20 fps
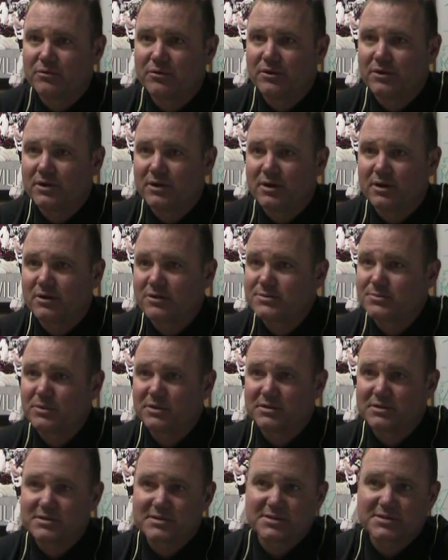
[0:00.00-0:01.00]
years, but
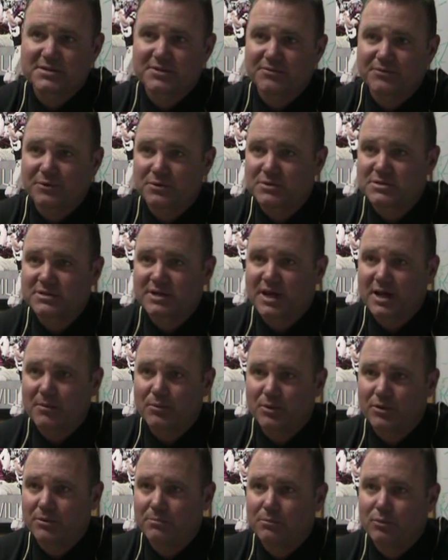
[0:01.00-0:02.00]
this is the first time
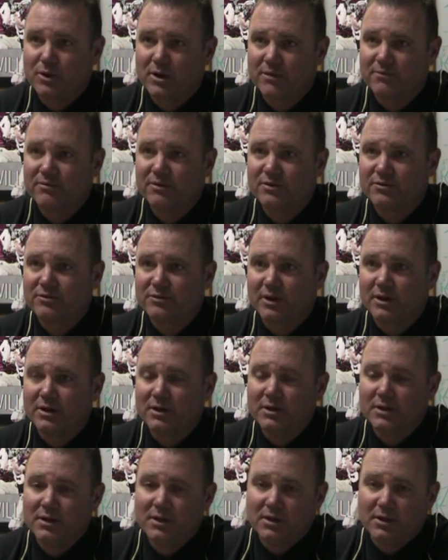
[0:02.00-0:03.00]
with Buena Vista.
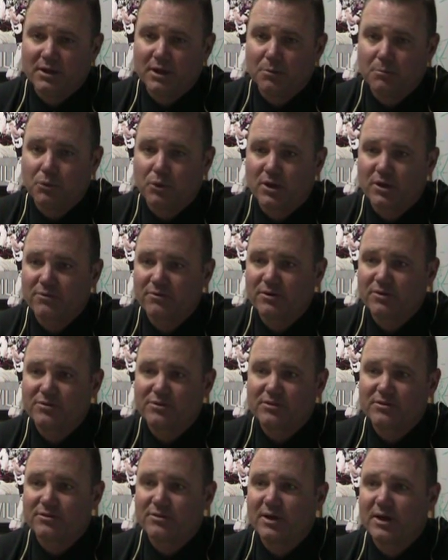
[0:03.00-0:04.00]
Now, Buena Vista is
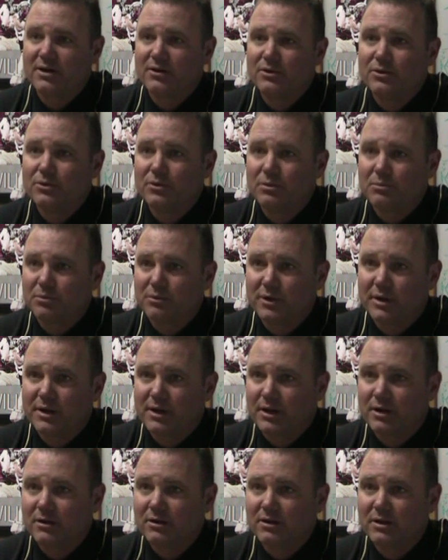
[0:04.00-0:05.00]
not new to playing our
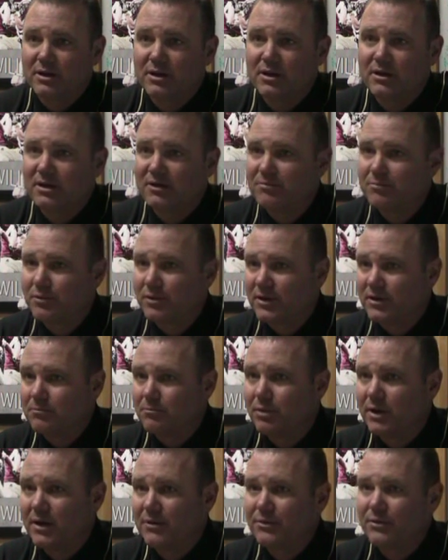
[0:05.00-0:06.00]
league. They've played
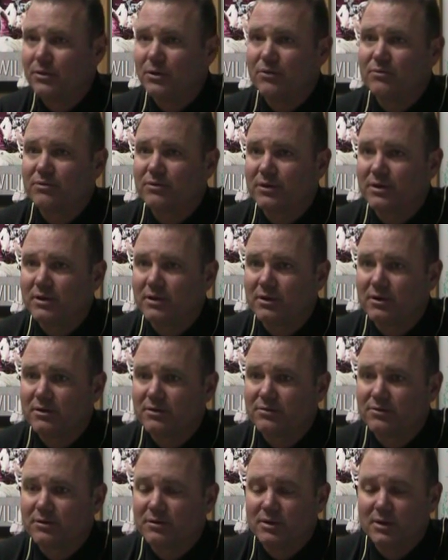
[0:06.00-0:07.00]
Bethel over the years, and
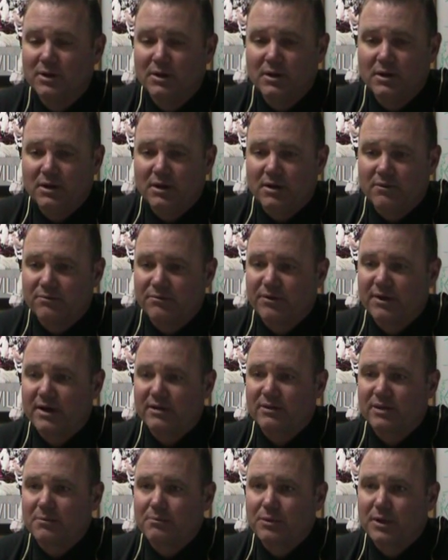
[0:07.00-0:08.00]
in fact, they
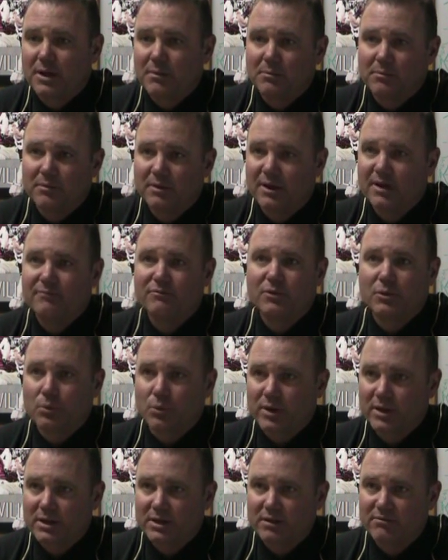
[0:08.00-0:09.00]
probably have the win
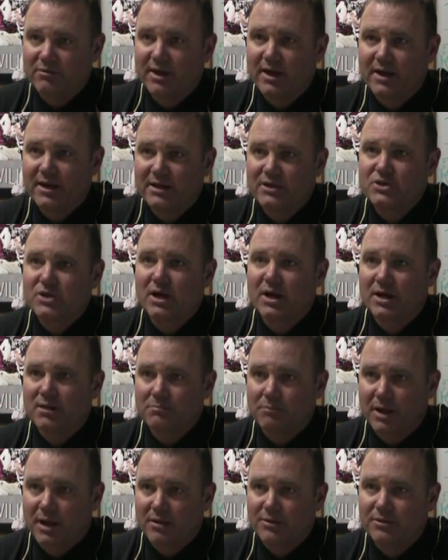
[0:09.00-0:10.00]
advantage on
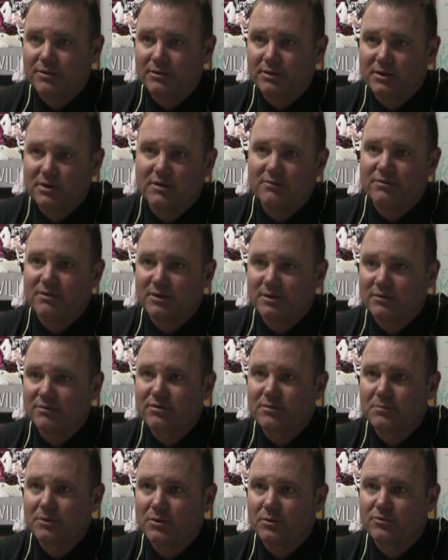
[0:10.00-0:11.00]
Bethel, and even in some of
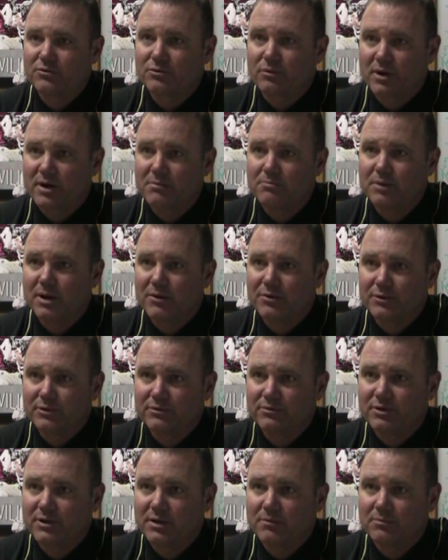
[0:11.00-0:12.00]
those great Bethel
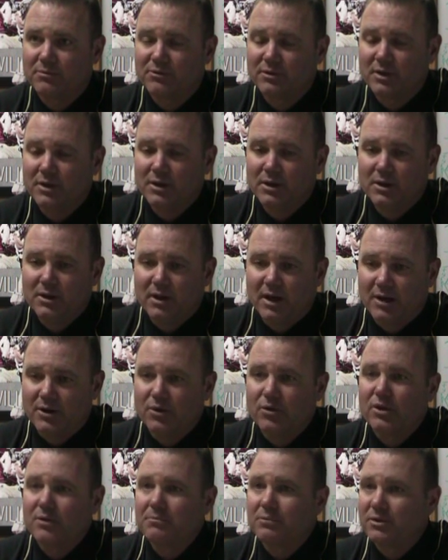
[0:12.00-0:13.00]
teams. I know they
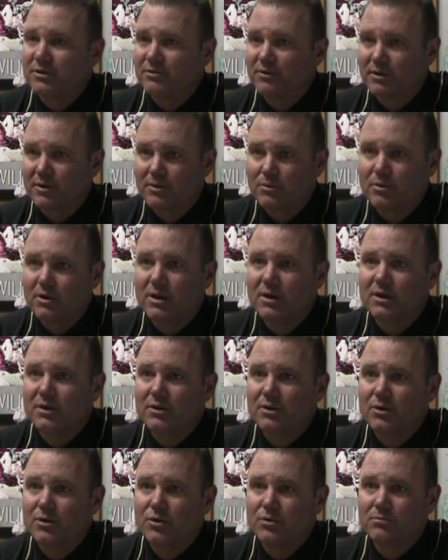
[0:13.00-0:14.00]
play very well at
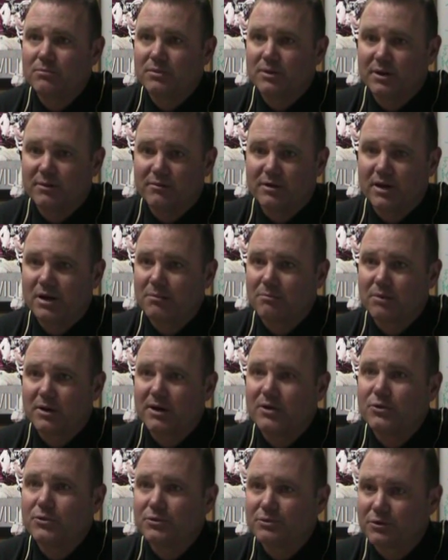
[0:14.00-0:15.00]
home. They've got a brand new
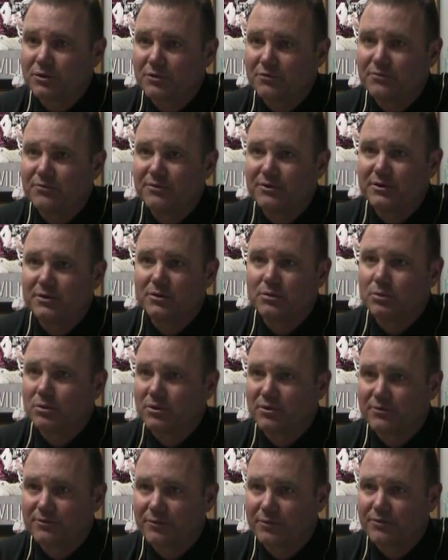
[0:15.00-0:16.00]
turf field. We're the
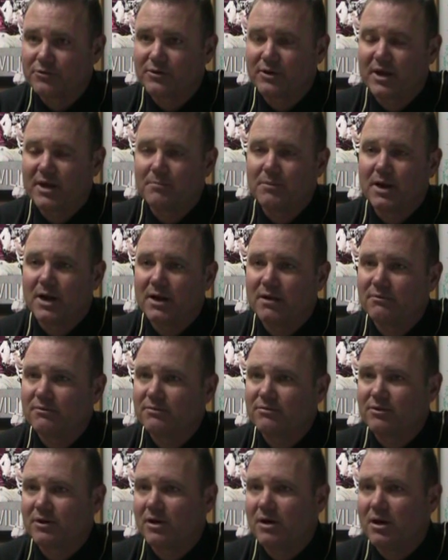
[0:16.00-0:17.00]
first game on it. It's the
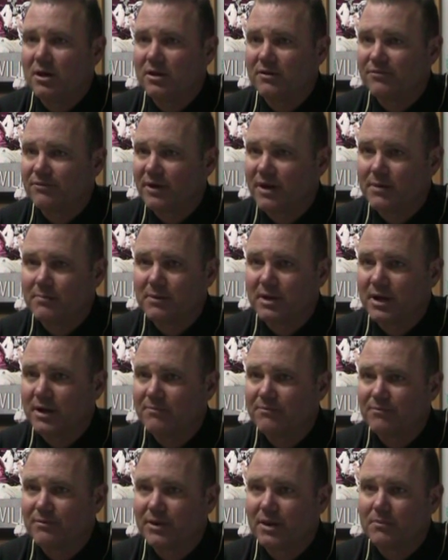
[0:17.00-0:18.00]
Hall of Fame game for
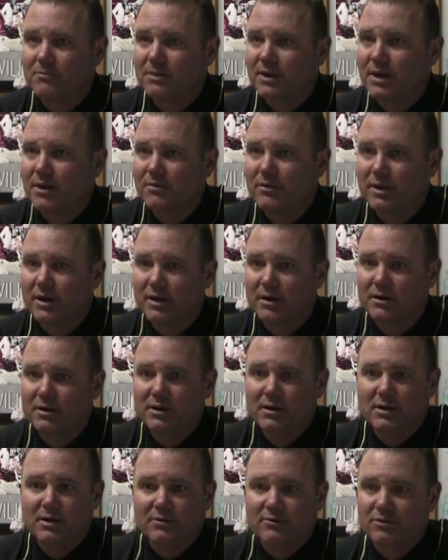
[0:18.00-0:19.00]
them down there.
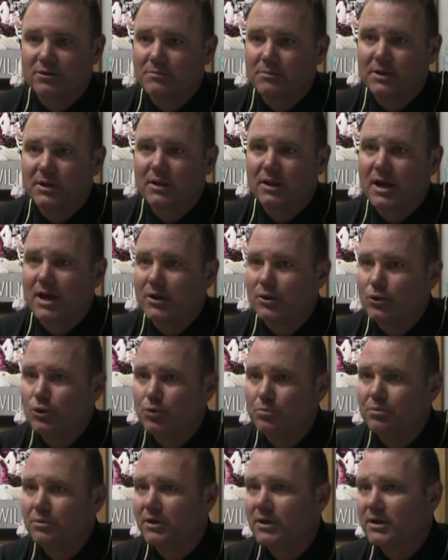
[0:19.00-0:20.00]
It's going to be a lot of
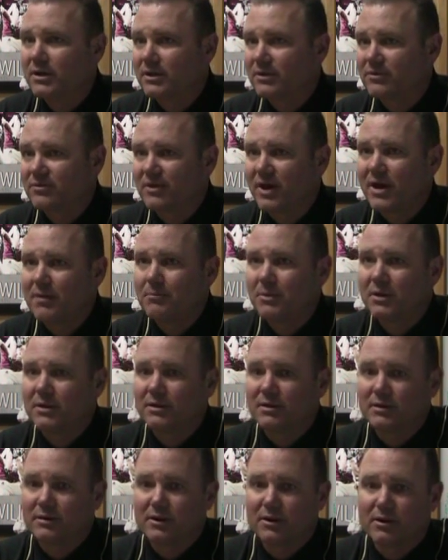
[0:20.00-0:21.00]
hoopla and excitement, and
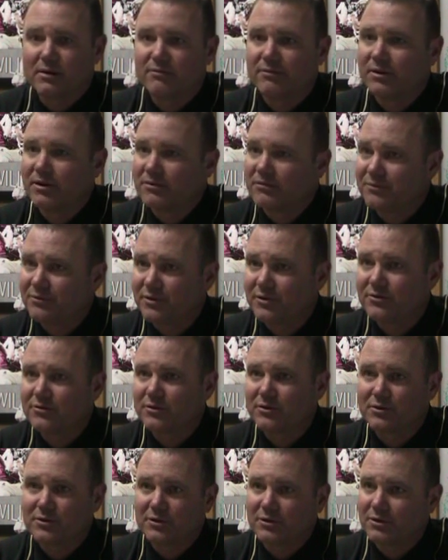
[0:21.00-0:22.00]
they're a very
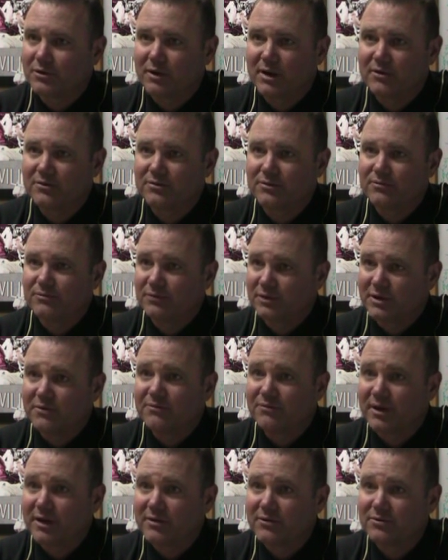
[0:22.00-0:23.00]
physical, aggressive
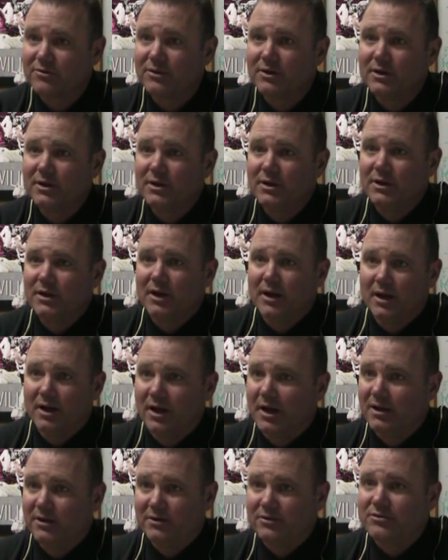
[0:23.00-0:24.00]
defense. I
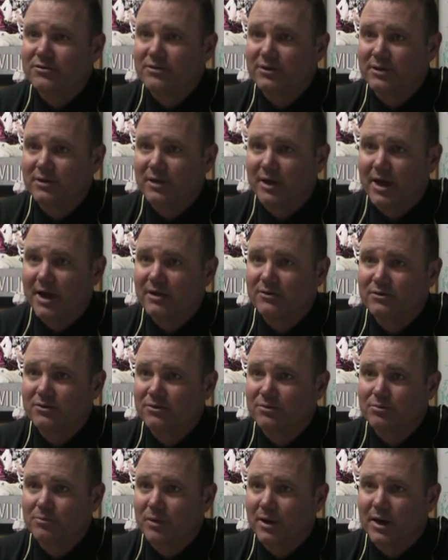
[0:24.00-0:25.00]
can see that just
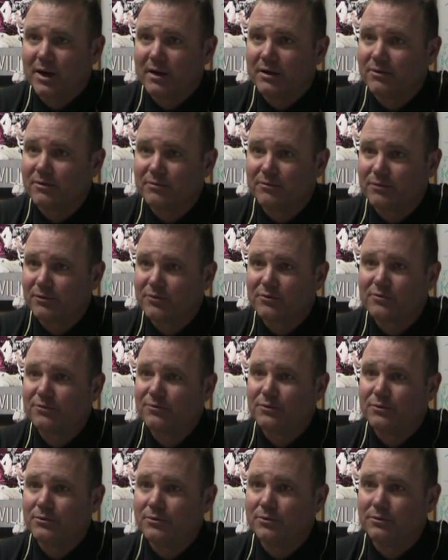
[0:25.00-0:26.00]
by the first
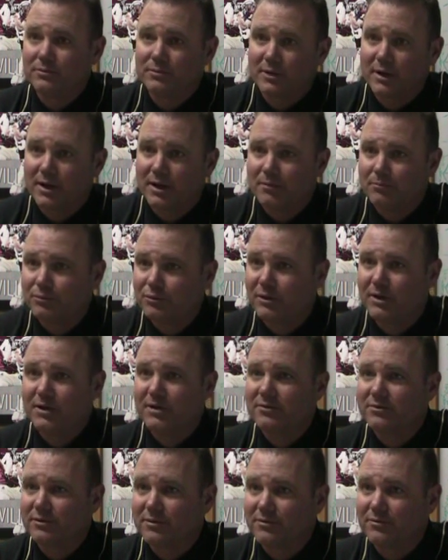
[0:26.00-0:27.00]
few plays
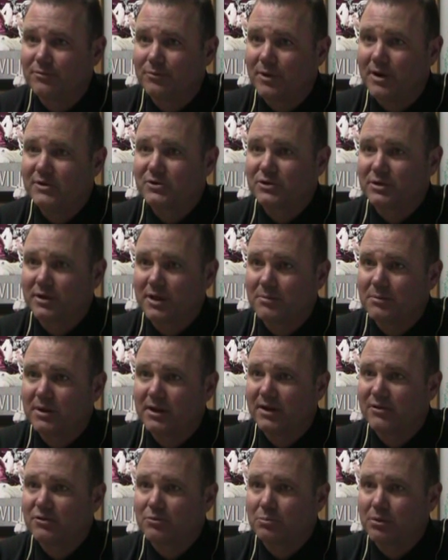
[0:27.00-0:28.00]
of watching them
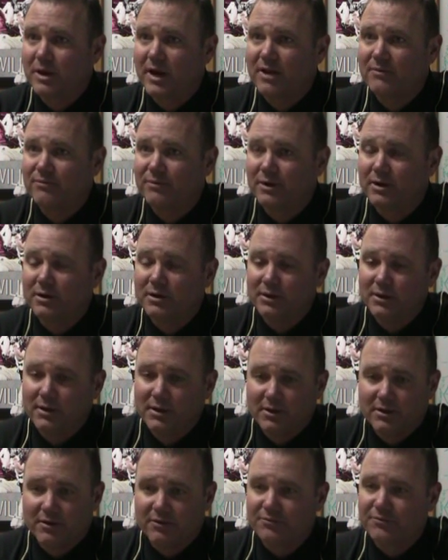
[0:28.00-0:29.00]
against Platteville. They're
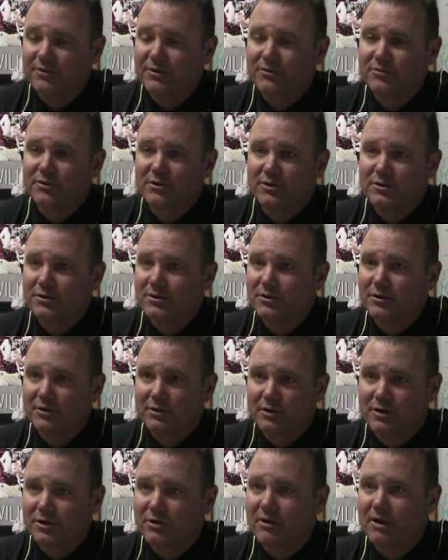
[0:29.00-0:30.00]
physical, they're
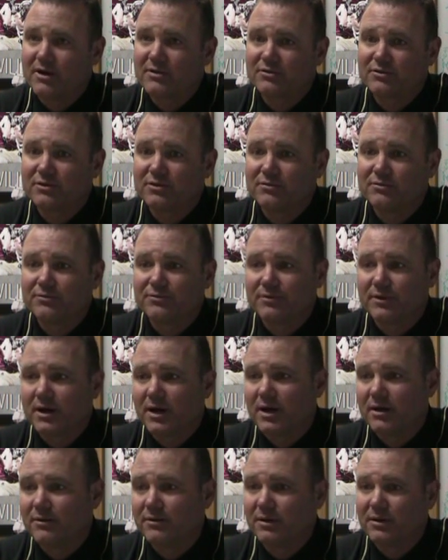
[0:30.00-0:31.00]
aggressive,
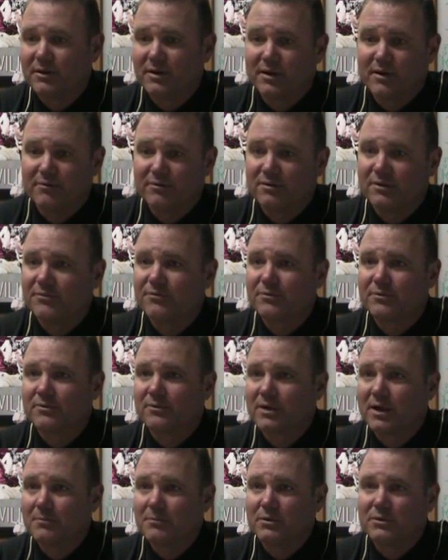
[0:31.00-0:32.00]
they have a
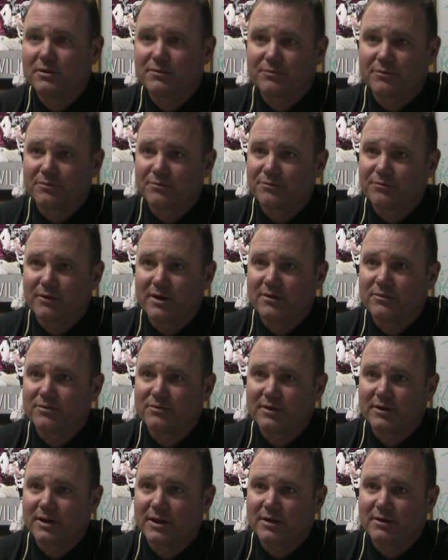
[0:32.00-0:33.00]
couple different fronts they
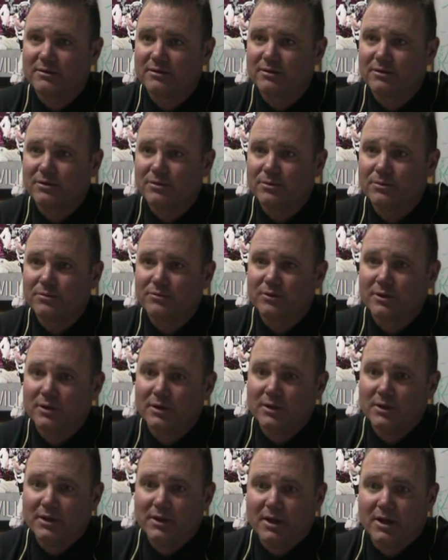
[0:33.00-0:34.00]
like to use,
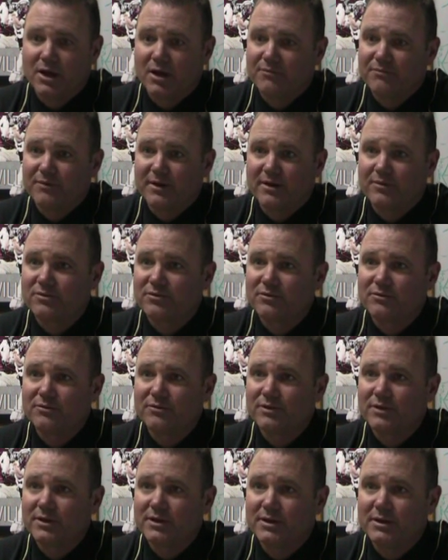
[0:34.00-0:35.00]
and
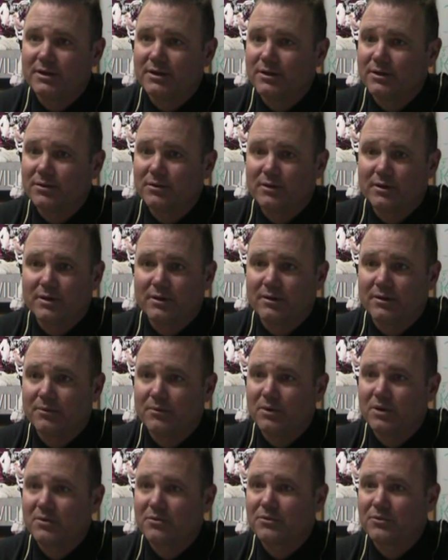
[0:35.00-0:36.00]
offensively, you know, they want to
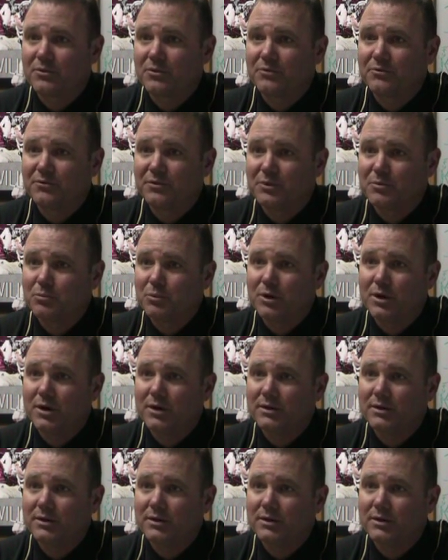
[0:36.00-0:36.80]
throw the football